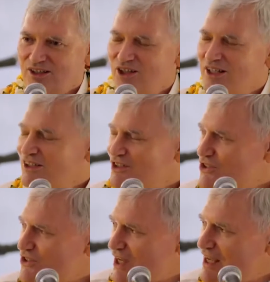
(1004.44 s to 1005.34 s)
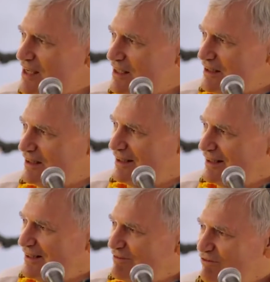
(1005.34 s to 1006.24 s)
They got this saying,
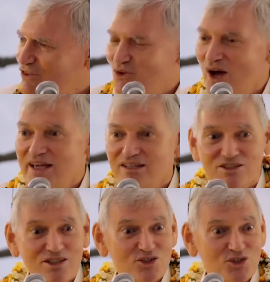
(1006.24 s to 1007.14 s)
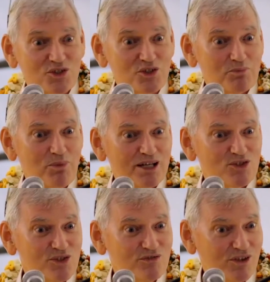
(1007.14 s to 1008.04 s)
variety is the
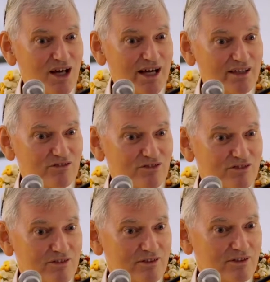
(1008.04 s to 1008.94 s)
spice of life,